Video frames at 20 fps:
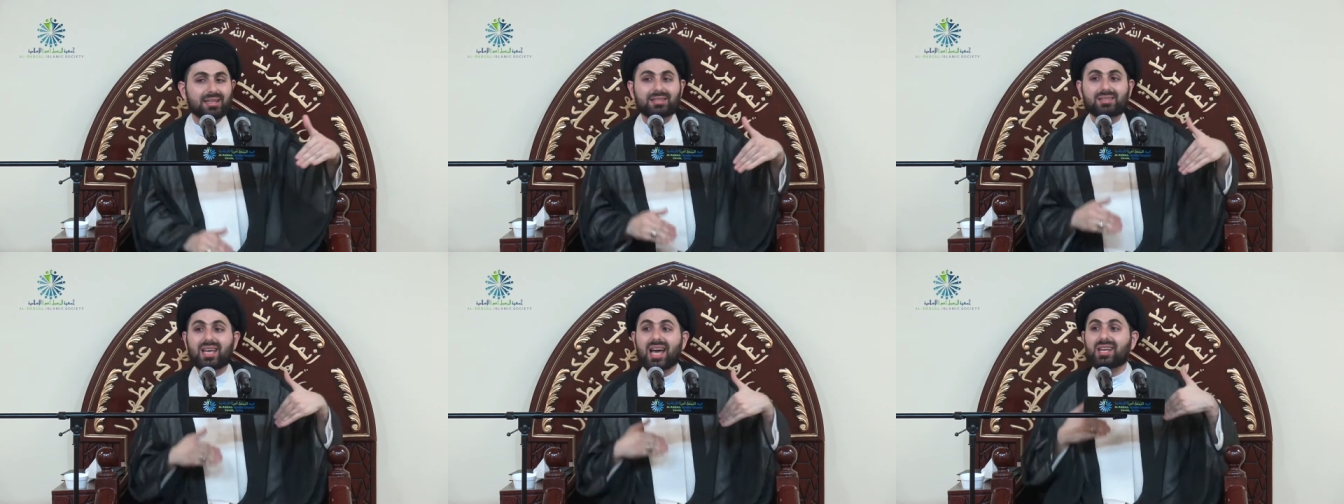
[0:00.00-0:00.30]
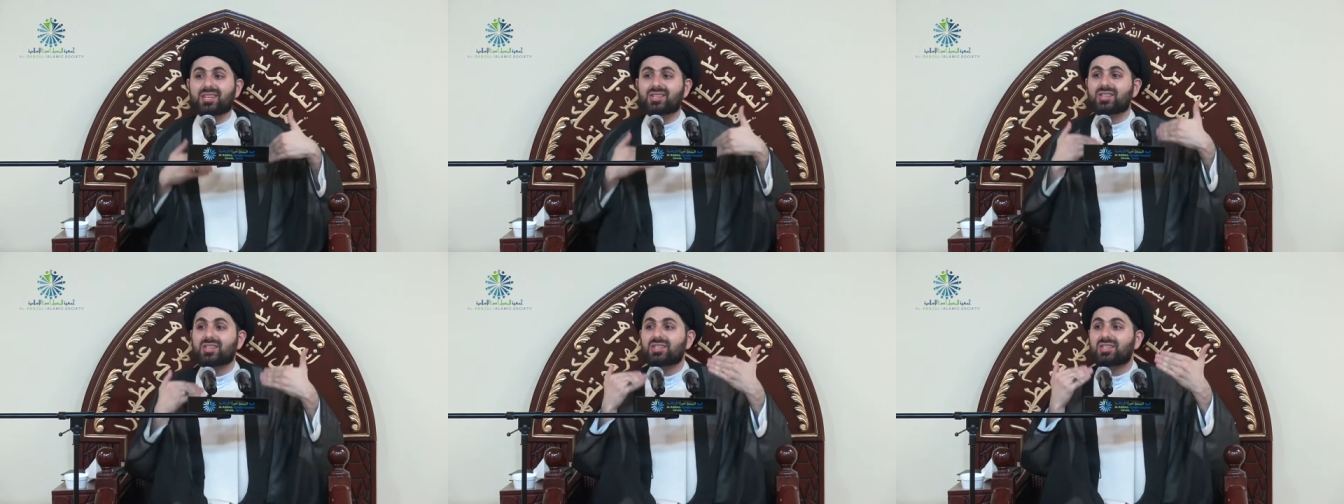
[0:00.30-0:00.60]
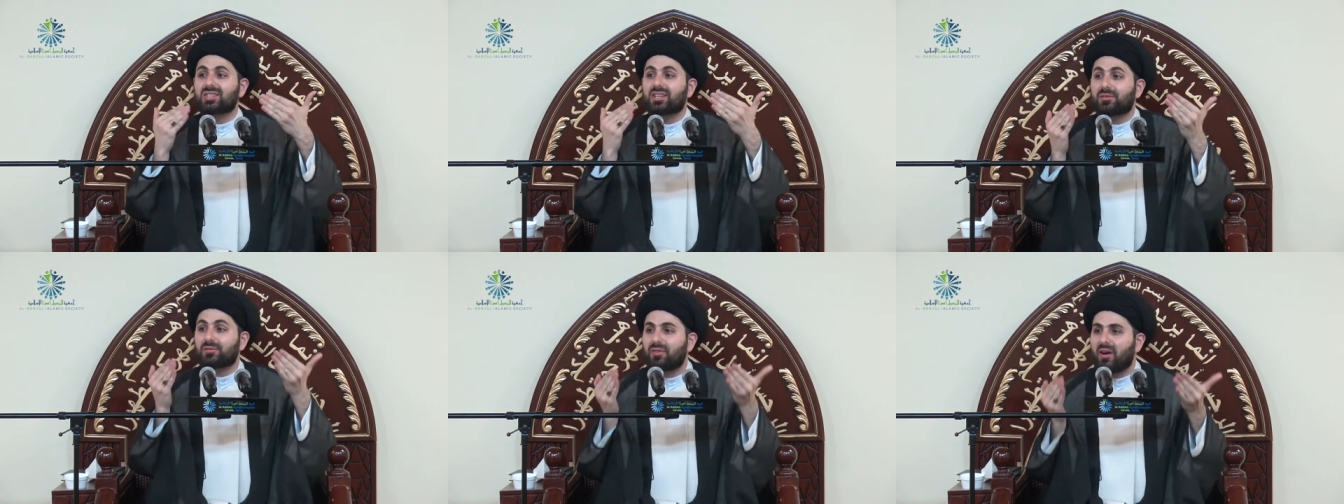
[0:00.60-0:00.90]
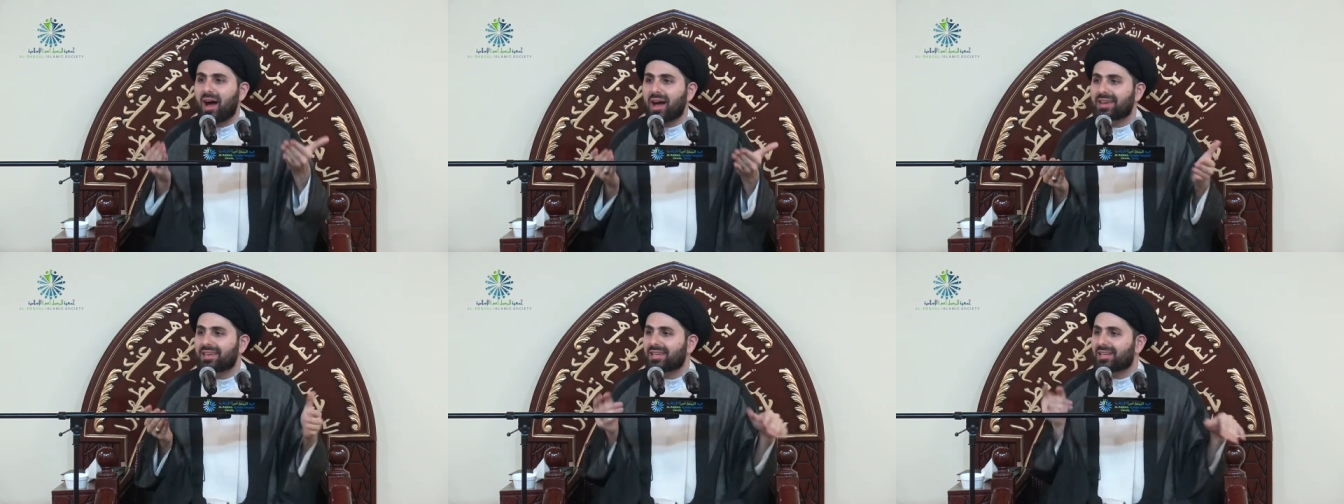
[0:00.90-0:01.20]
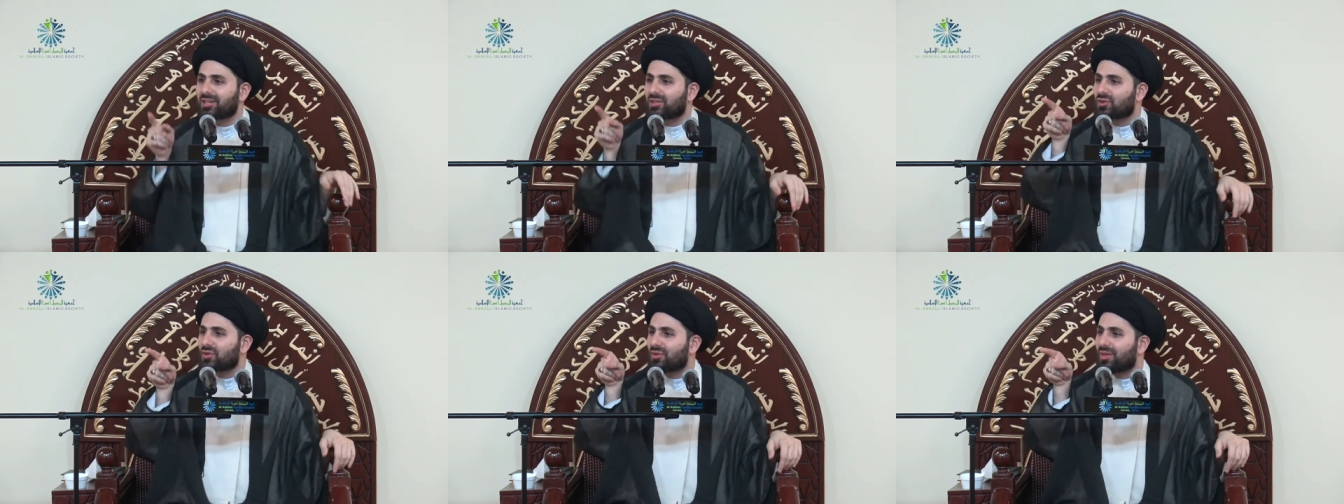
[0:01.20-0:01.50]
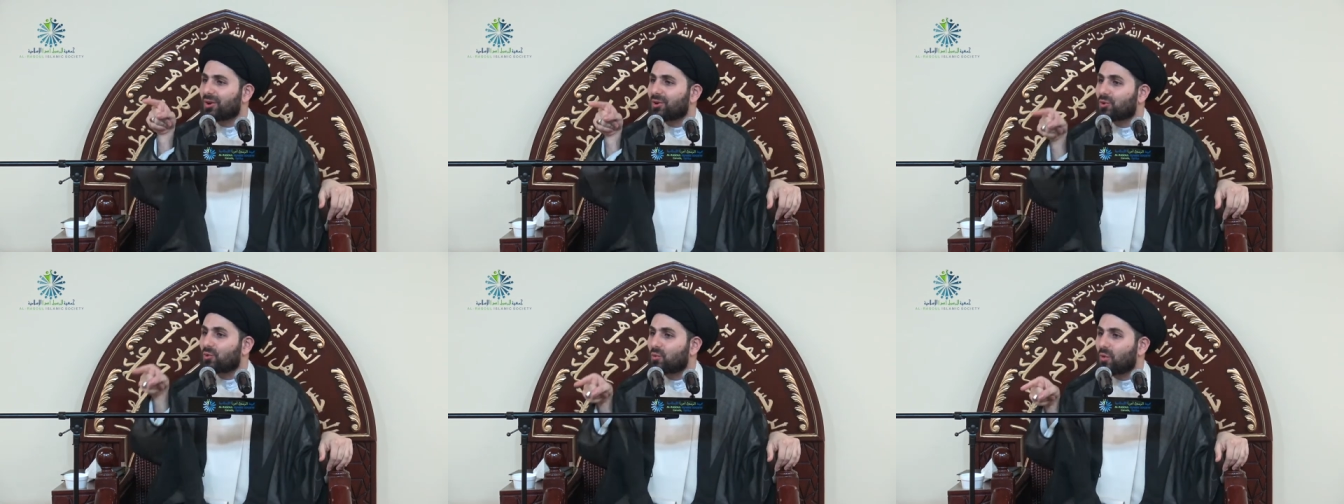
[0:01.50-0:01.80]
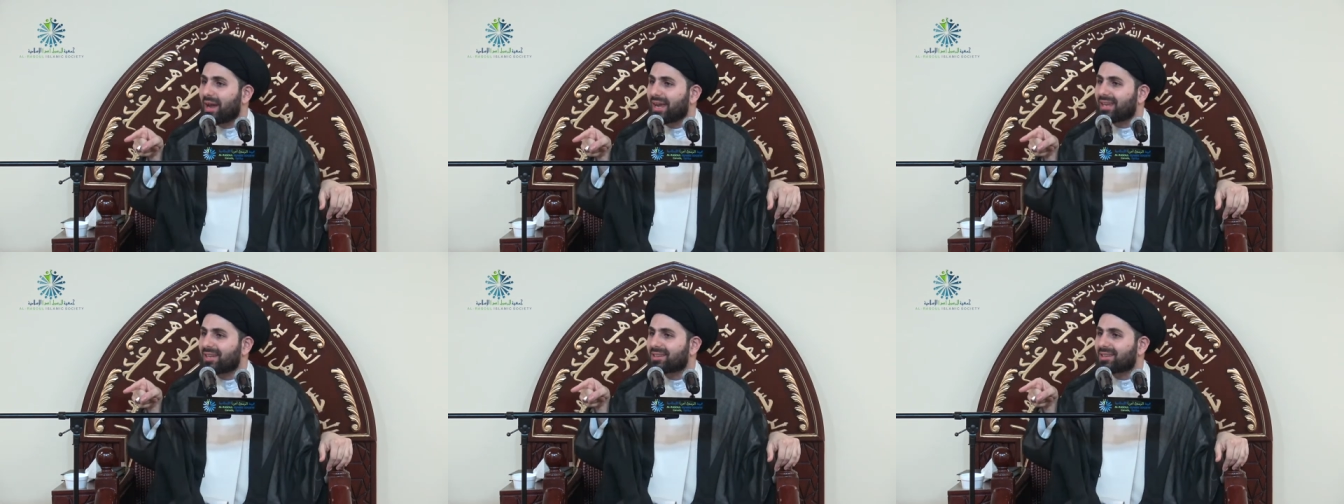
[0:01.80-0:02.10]
testifying to the
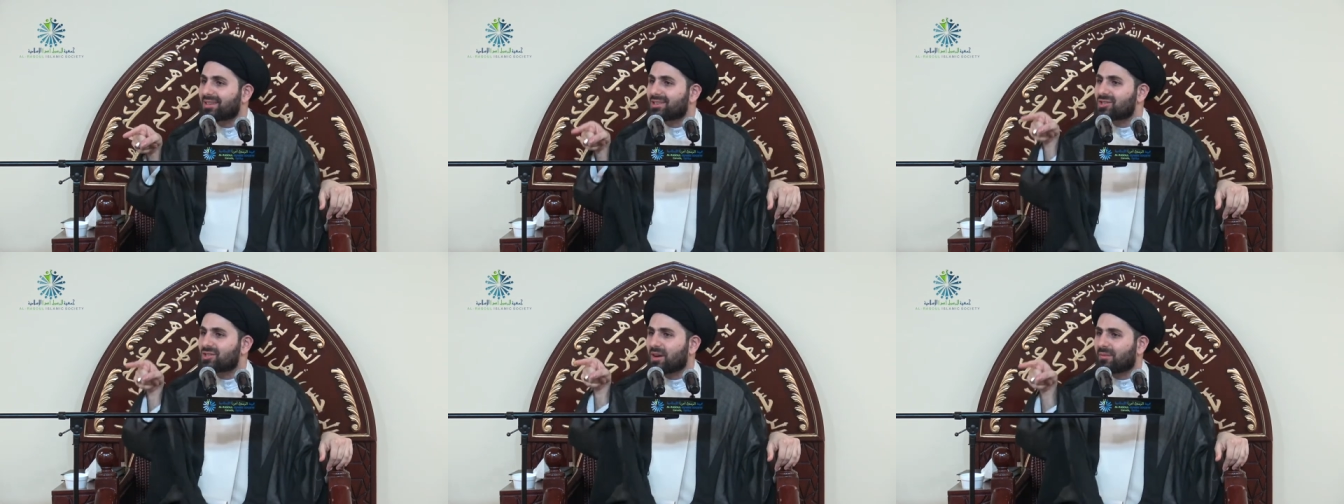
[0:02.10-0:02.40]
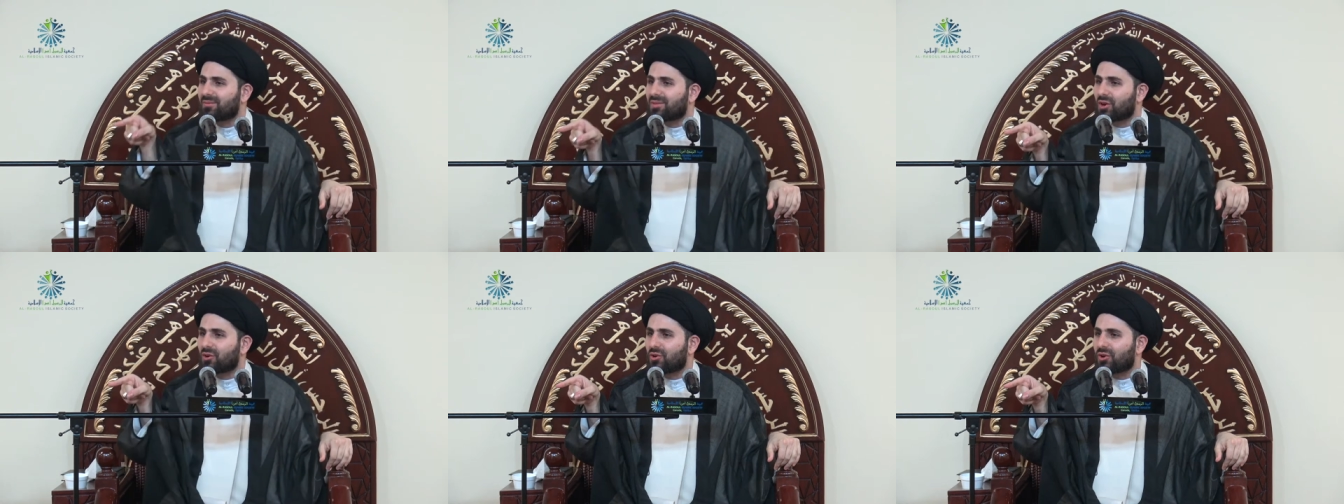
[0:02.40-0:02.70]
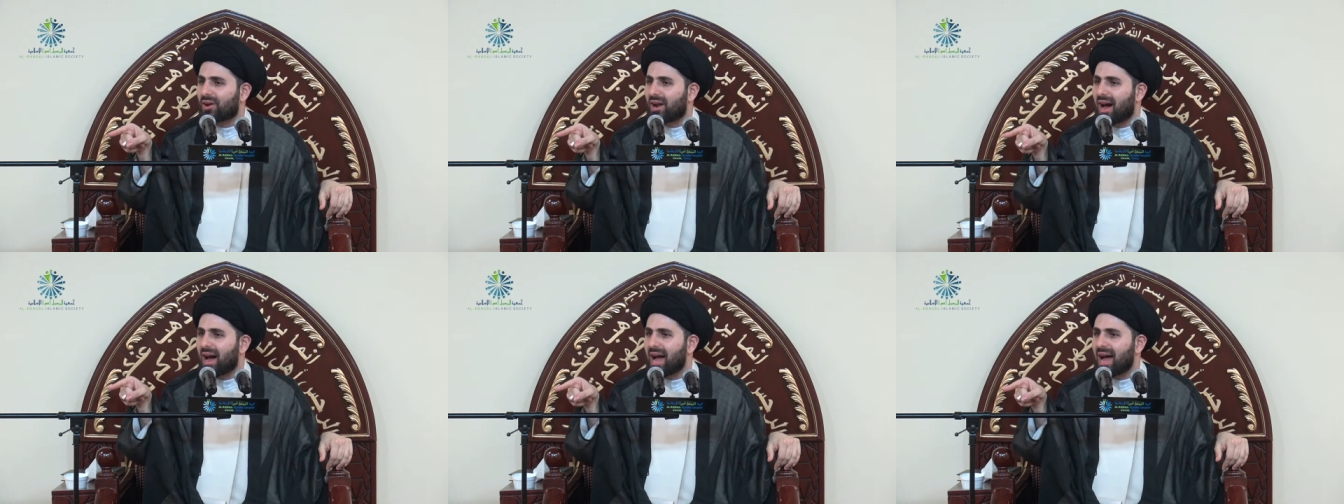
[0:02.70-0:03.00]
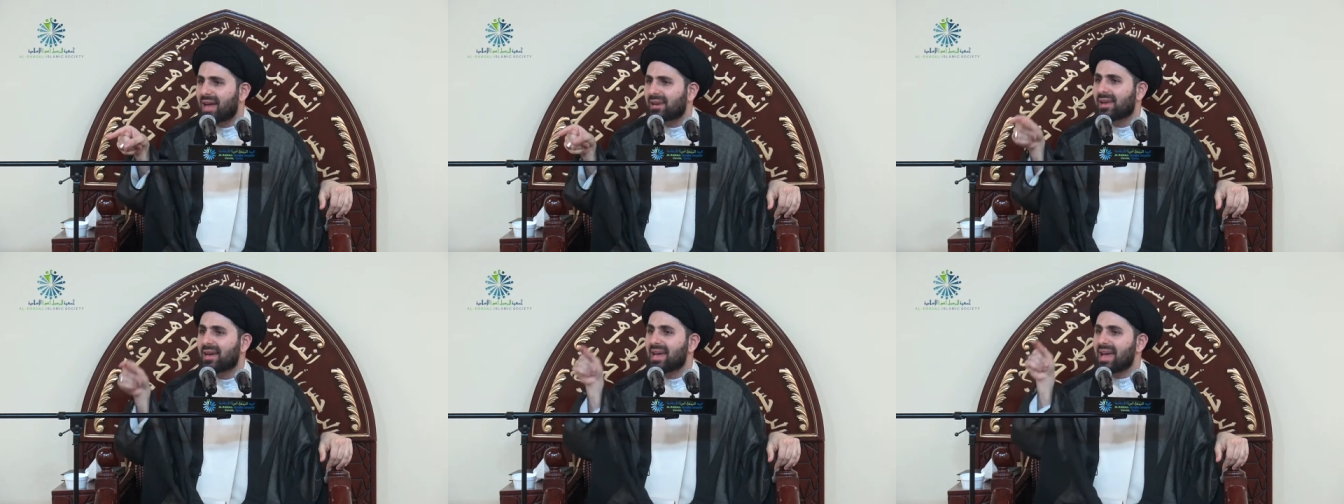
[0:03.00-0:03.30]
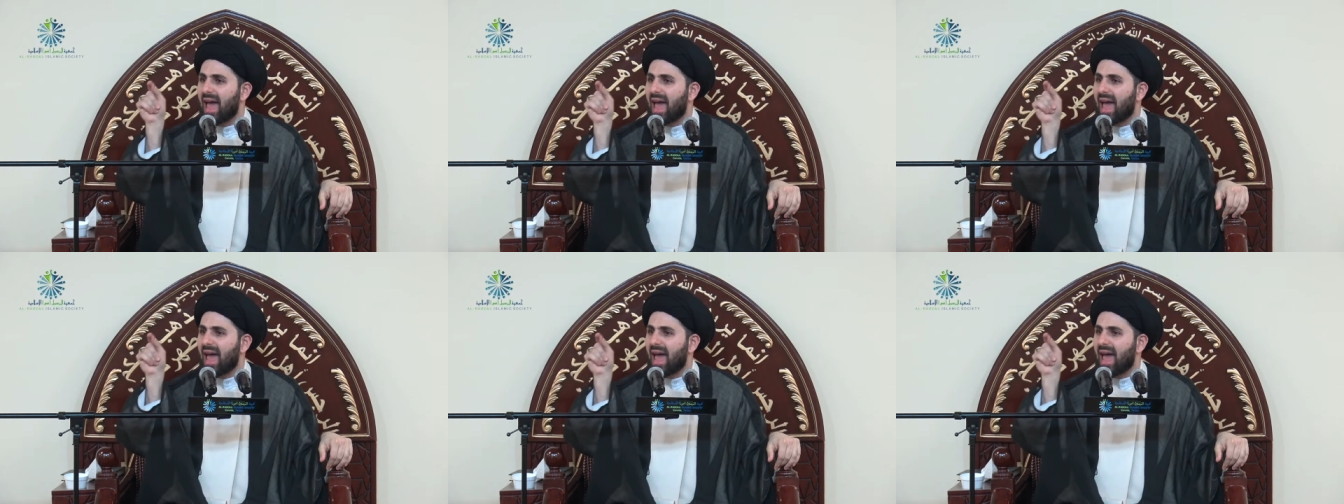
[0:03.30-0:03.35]
greatness of the Quran